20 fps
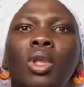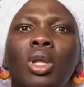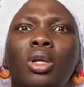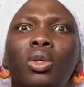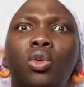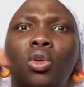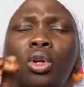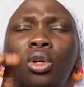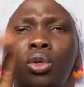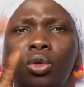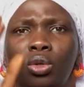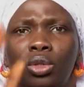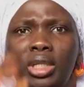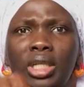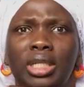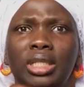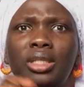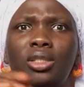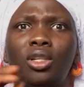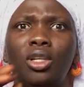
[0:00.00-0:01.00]
Don't do
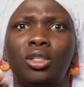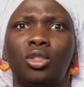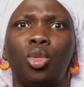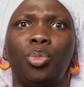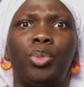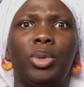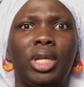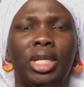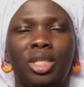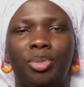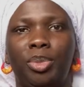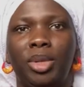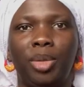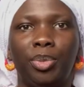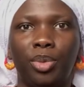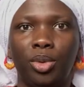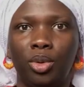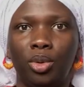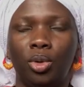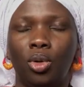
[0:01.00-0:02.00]
things just to please
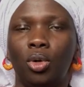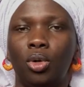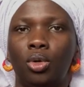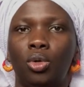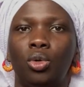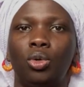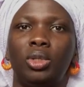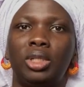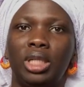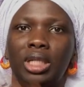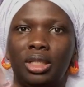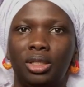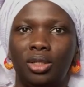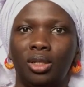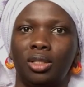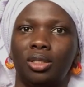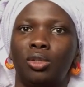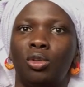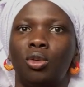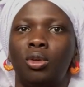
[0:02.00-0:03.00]
people, or do things
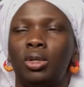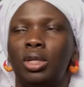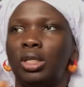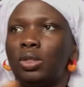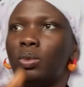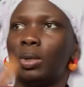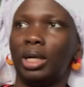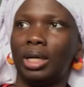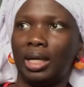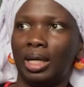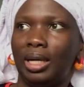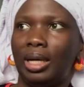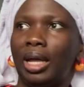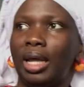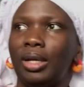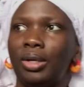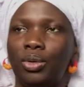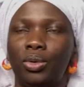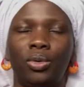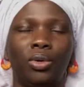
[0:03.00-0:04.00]
just so this one can
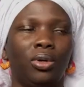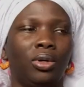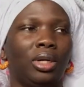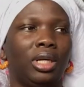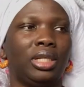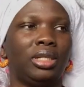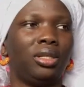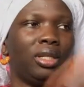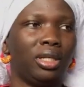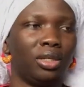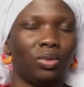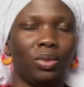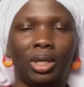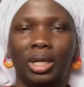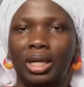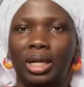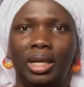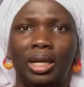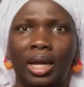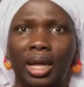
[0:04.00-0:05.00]
like you, or this one
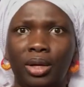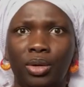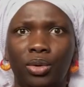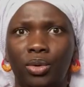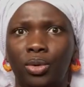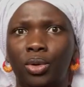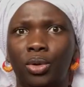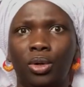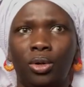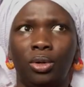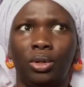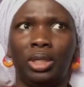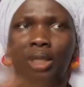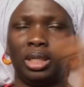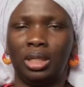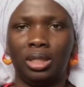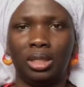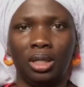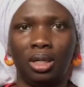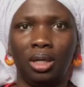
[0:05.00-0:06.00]
can like you, or
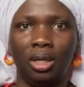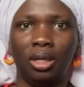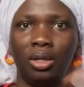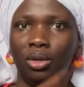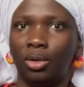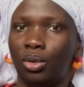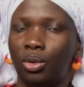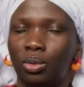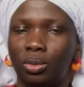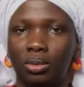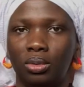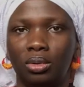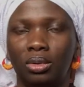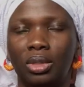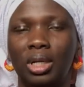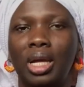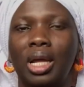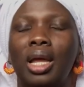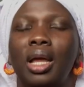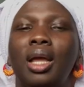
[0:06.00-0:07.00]
da-da-da. No.
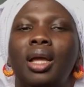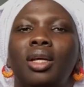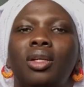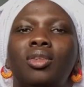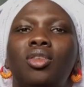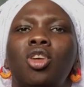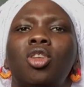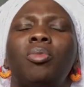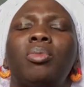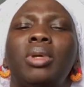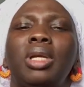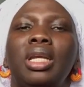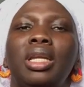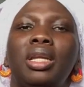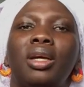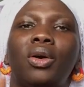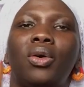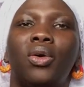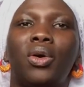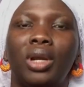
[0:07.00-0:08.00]
Don't be in a
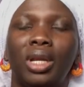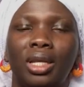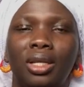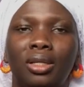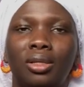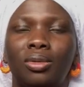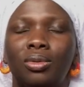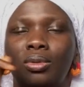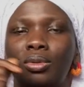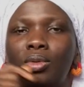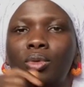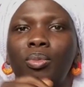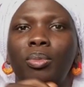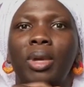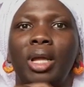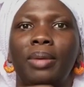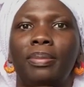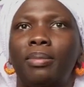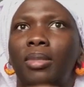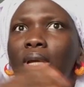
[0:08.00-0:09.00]
hurry to
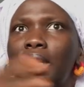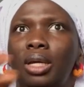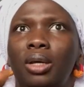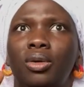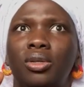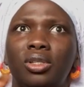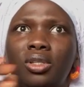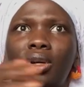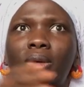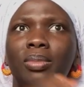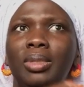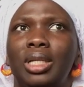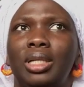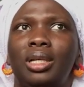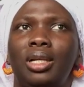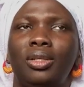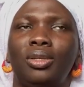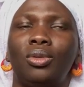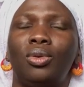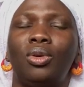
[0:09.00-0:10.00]
make money or something
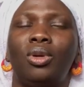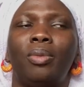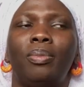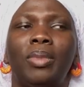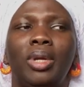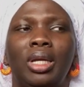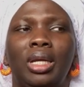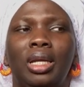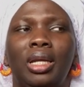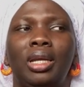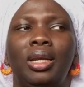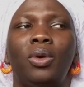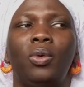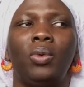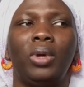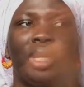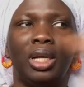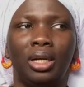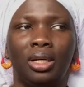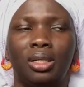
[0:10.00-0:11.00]
that you're going to make it in a
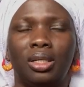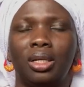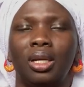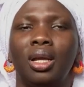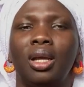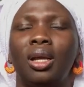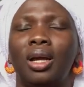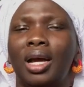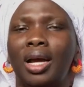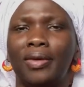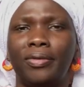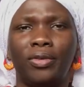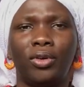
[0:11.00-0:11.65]
way that have